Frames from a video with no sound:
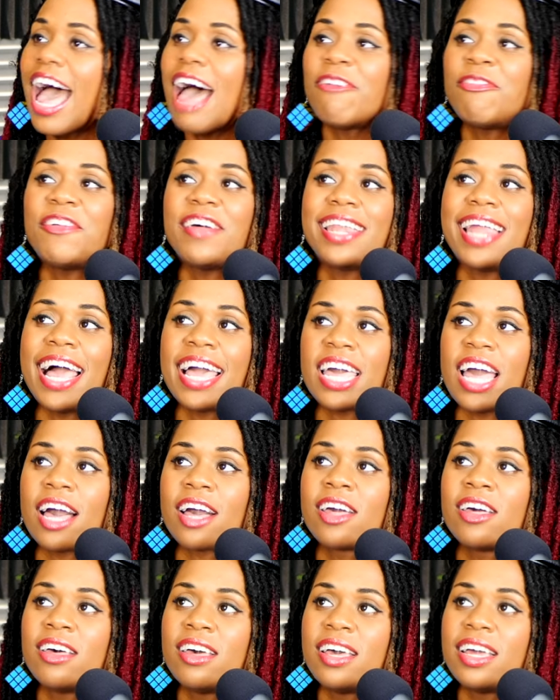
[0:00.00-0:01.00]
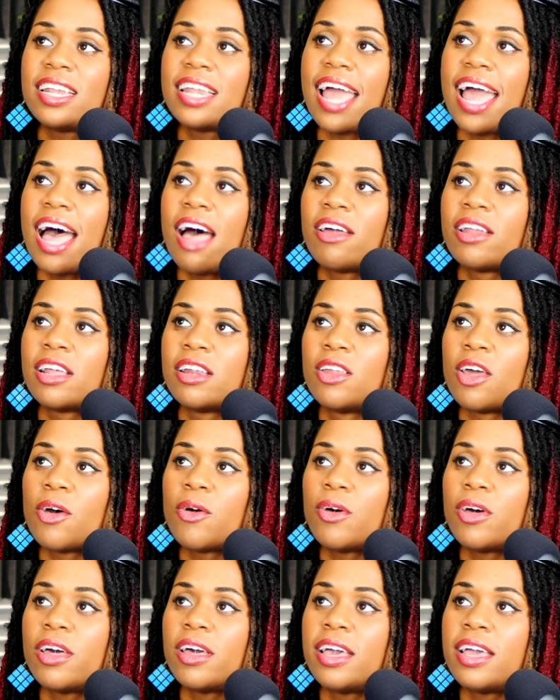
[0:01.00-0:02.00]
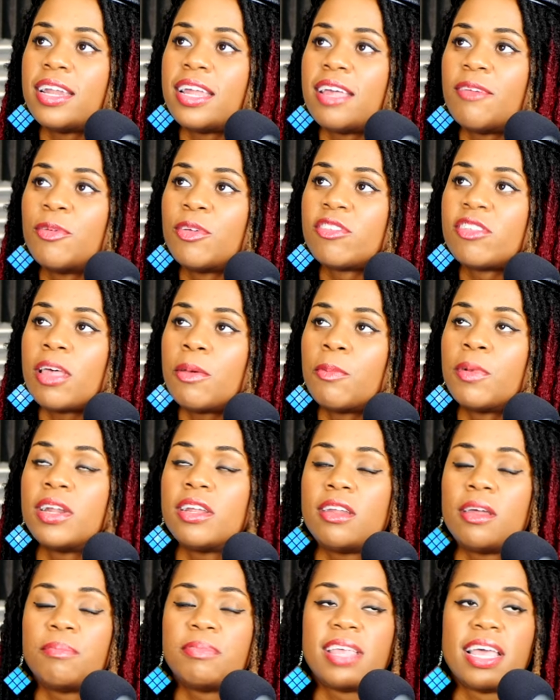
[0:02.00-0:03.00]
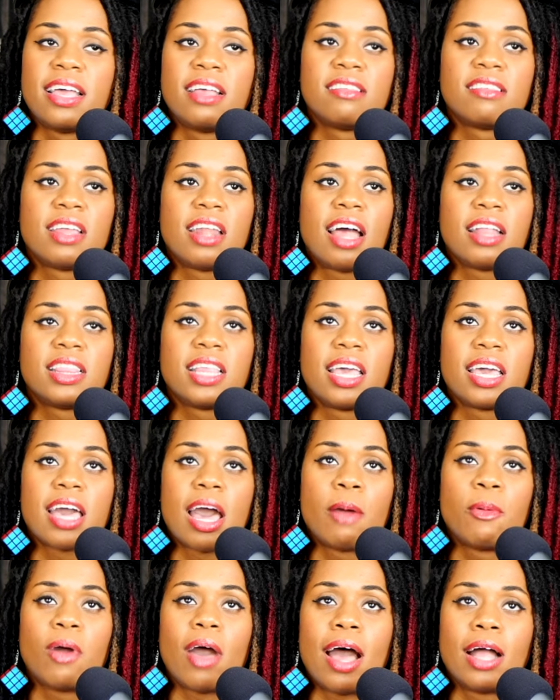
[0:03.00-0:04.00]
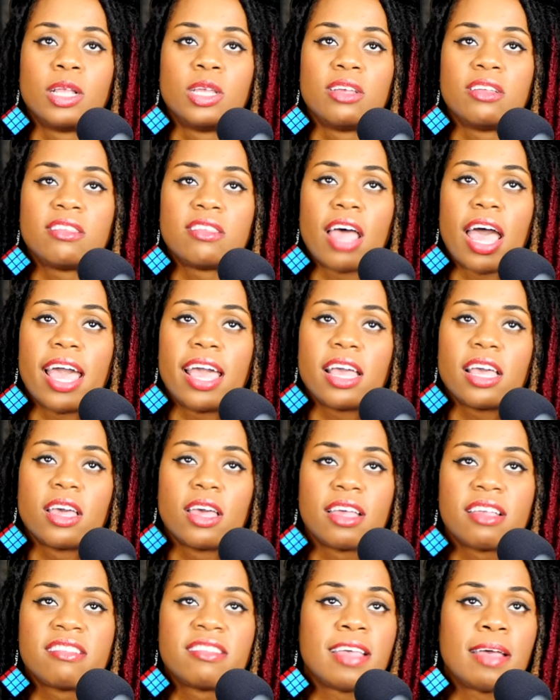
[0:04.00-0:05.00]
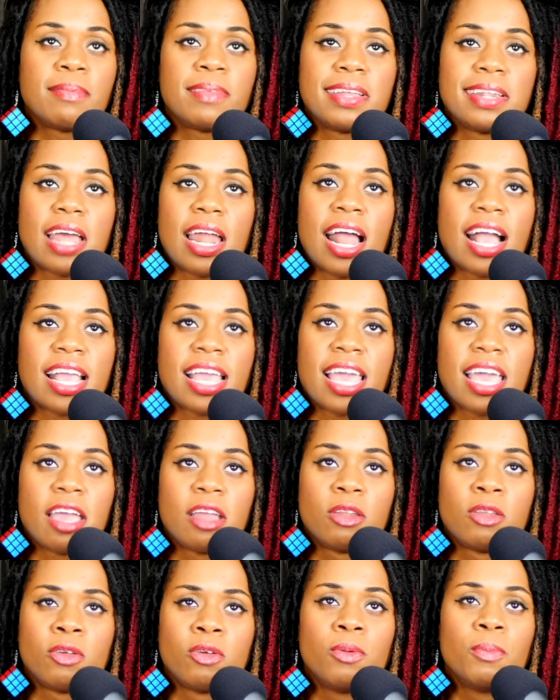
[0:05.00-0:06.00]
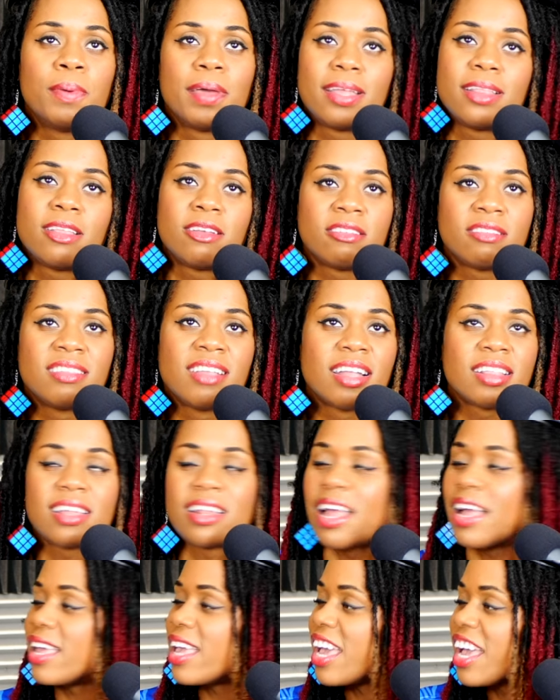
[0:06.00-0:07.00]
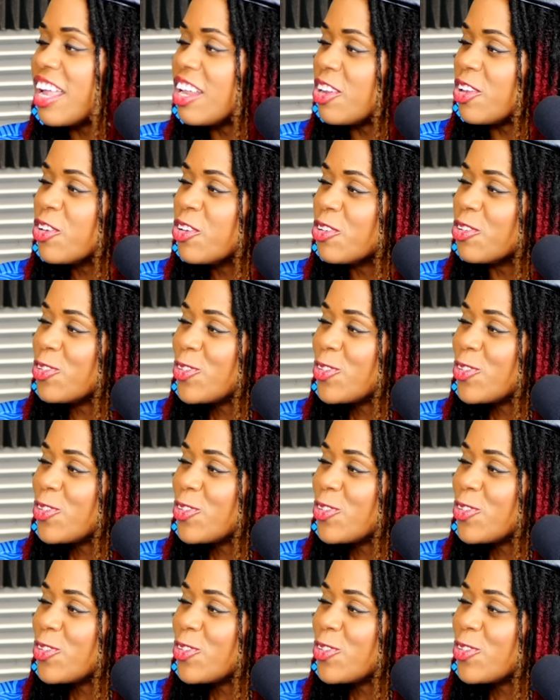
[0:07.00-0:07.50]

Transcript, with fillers: I feel like I could now in adulthood. It was some, one of them things that I think I, I just like accepted that I can't do, but there's nothing I can't do.